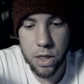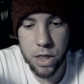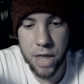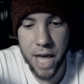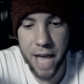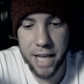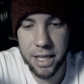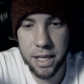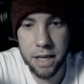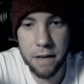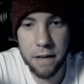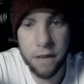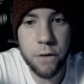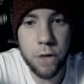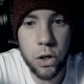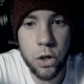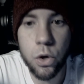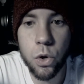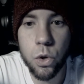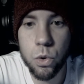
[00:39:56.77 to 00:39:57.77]
that
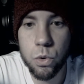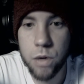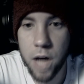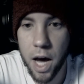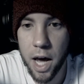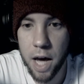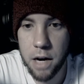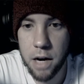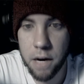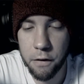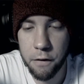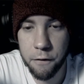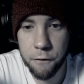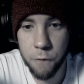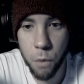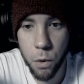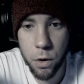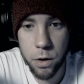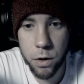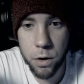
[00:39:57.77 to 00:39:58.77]
give you kind of a
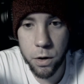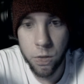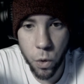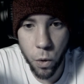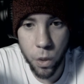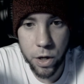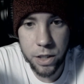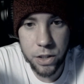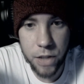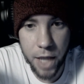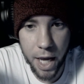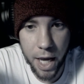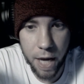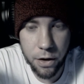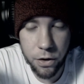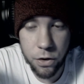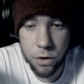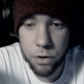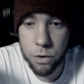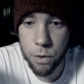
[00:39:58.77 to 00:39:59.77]
70
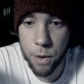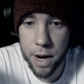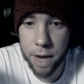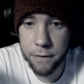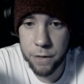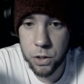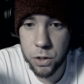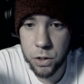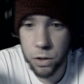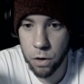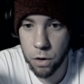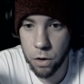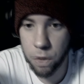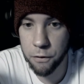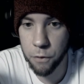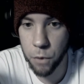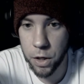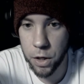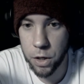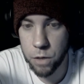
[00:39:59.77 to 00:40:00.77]
on your gravestone
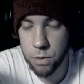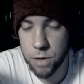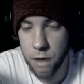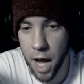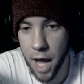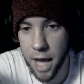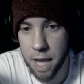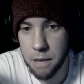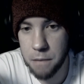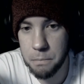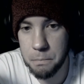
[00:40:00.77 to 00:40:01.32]
before you die.